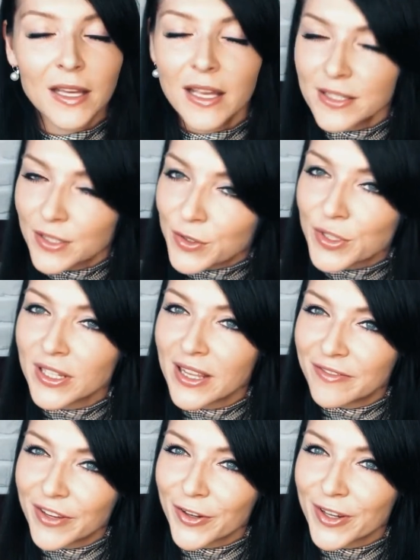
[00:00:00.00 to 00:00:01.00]
is usually
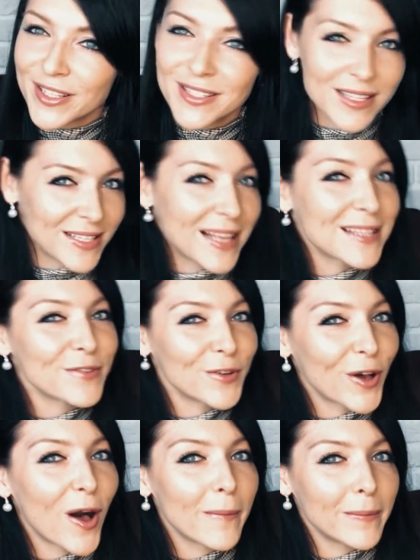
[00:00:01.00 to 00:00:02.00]
a very successful
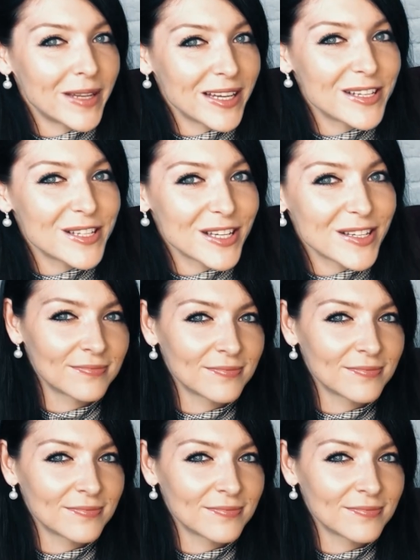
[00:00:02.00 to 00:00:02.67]
combination.